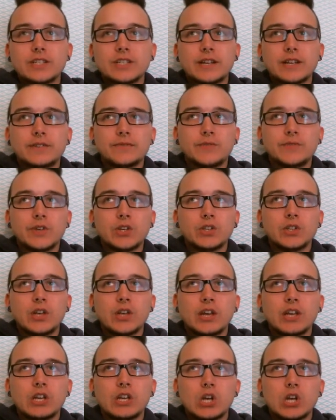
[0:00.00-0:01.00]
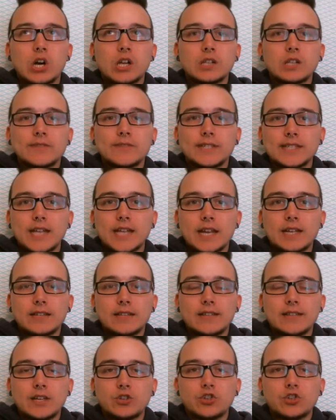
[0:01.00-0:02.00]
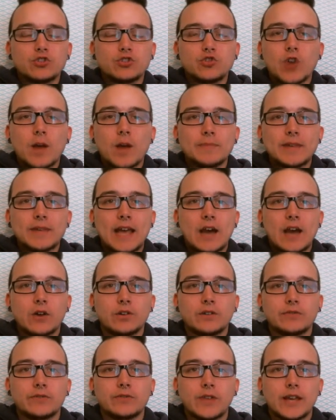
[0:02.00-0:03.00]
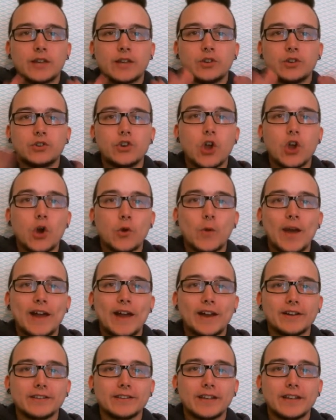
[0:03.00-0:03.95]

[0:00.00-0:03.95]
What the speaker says: I feel like all of a sudden they just dropped out of like nowhere.